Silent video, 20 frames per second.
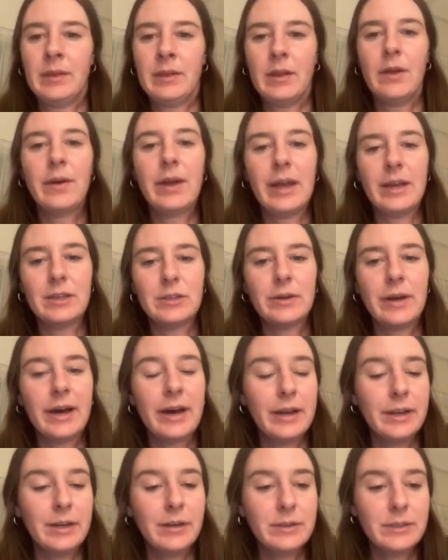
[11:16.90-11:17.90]
Okay, so
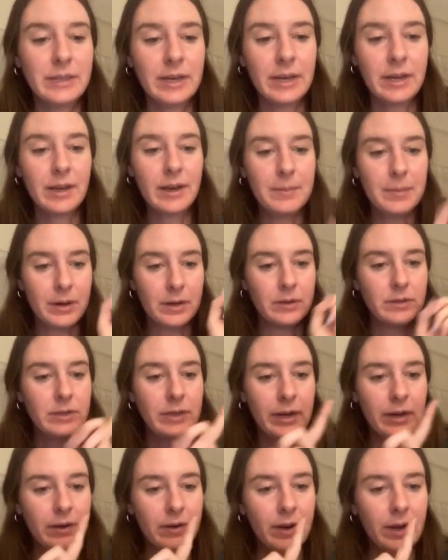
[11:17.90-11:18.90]
how do you take a
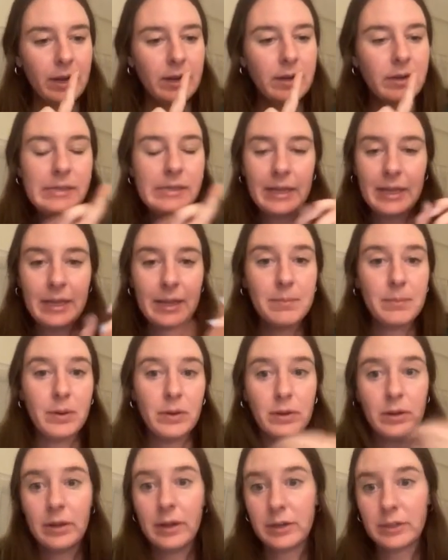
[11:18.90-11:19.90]
monosaccharide and then
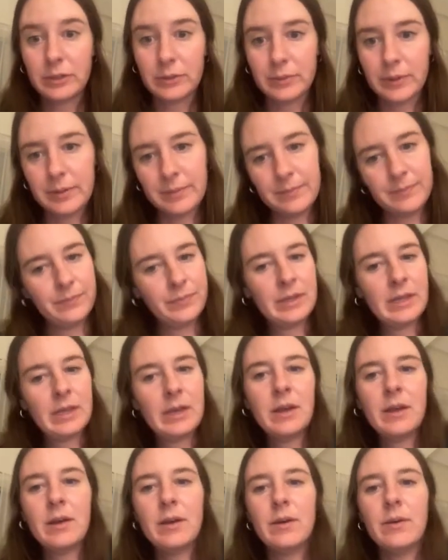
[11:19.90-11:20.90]
build a larger one?
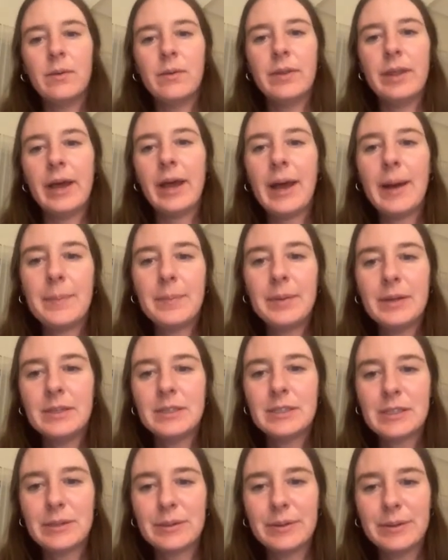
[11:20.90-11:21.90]
Well, that
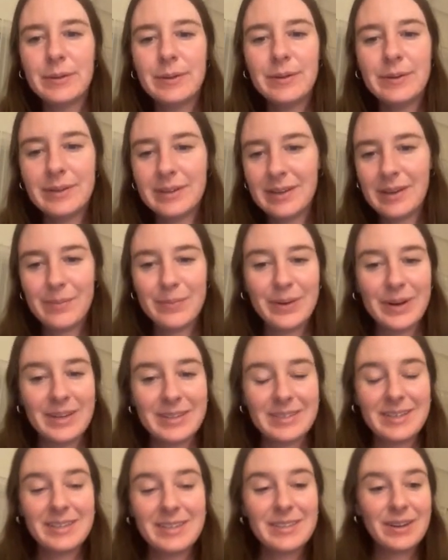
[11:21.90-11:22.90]
happens through a
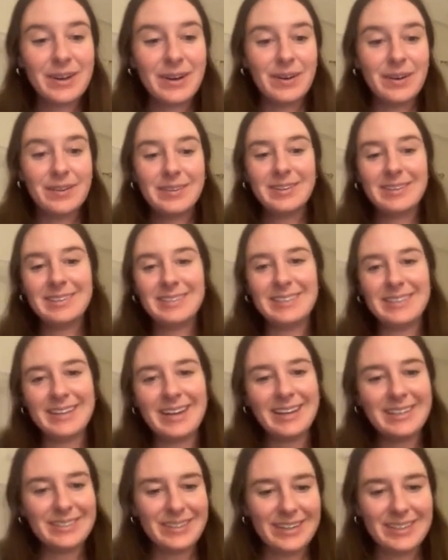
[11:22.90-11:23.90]
process called
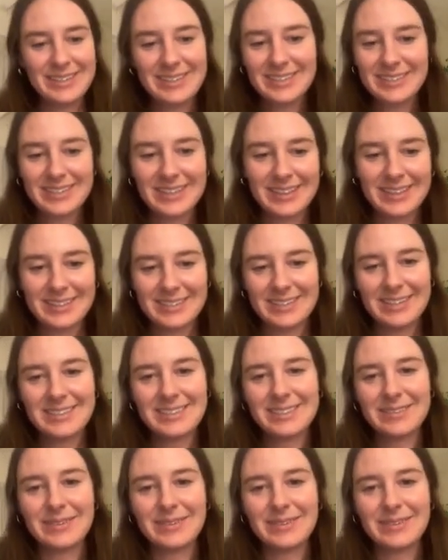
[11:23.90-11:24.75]
dehydration synthesis,